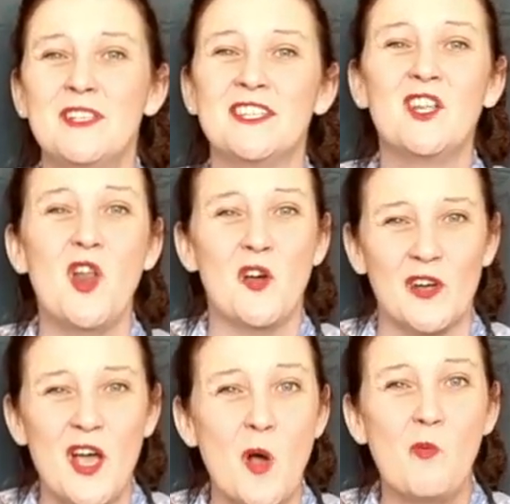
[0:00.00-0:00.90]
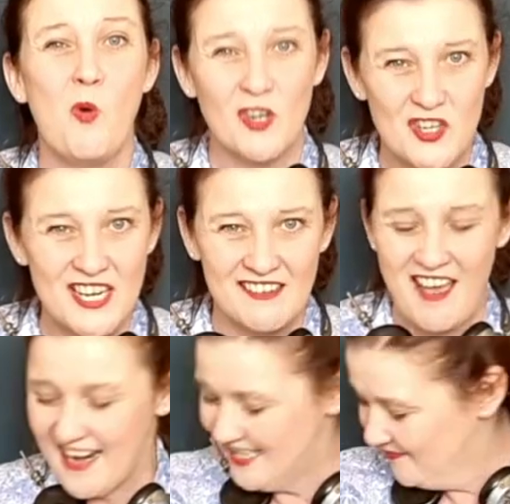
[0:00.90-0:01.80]
it along her washing
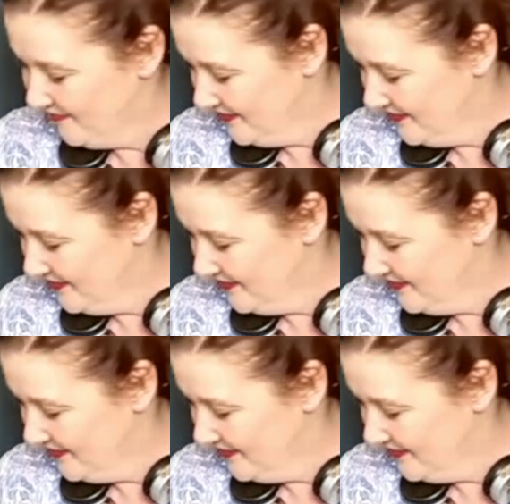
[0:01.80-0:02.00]
line.